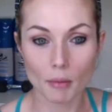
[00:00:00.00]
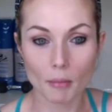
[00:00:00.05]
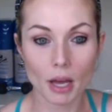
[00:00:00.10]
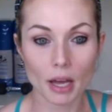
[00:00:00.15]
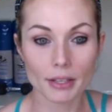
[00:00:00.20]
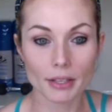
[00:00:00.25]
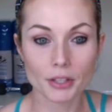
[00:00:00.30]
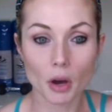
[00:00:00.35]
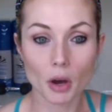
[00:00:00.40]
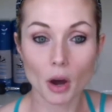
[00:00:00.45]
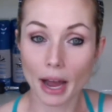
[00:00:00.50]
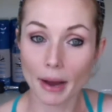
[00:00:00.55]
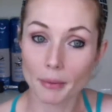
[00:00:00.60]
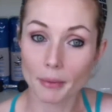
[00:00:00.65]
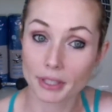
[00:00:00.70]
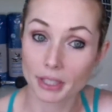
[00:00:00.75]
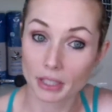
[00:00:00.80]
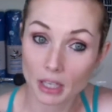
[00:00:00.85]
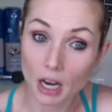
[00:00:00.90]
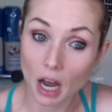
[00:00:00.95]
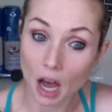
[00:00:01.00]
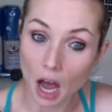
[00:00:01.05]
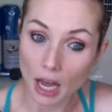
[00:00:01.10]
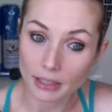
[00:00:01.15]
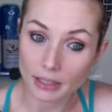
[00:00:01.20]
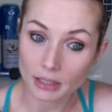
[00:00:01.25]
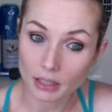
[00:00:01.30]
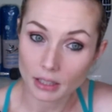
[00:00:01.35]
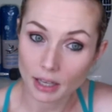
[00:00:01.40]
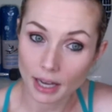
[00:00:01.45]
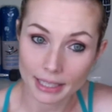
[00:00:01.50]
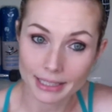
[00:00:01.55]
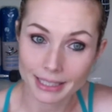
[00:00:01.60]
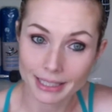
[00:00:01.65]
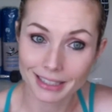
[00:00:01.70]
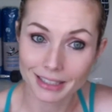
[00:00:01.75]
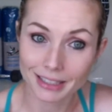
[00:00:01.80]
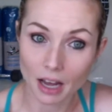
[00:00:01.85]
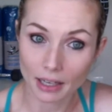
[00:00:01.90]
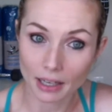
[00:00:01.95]
So I
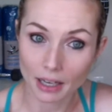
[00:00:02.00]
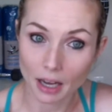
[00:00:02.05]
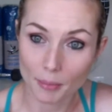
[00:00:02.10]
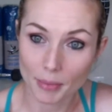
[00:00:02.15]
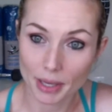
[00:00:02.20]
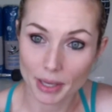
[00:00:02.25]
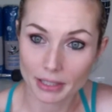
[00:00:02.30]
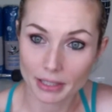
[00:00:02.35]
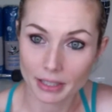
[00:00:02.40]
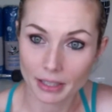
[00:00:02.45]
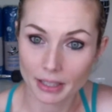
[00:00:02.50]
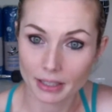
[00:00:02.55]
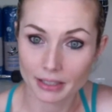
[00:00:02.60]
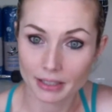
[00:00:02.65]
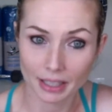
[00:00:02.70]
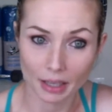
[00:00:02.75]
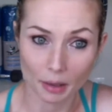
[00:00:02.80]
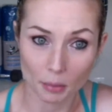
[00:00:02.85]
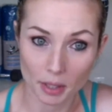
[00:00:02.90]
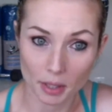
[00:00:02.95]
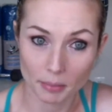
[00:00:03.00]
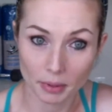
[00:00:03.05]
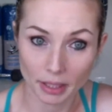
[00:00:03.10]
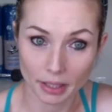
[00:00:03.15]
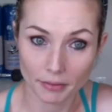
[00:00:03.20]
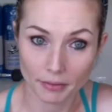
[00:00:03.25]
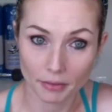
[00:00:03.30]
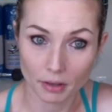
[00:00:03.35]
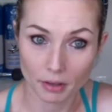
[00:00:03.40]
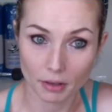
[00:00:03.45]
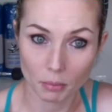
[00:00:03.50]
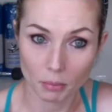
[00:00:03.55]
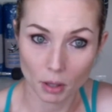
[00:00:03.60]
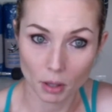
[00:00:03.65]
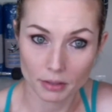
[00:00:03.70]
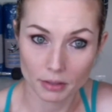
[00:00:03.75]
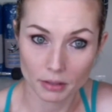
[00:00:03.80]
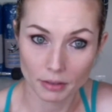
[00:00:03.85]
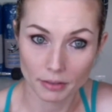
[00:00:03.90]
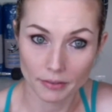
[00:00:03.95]
did not come into this like a big believer in
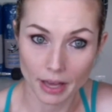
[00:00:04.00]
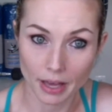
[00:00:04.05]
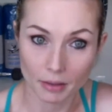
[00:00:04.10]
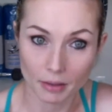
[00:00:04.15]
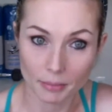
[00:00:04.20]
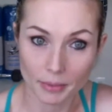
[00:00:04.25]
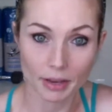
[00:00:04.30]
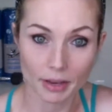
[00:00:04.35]
personal development.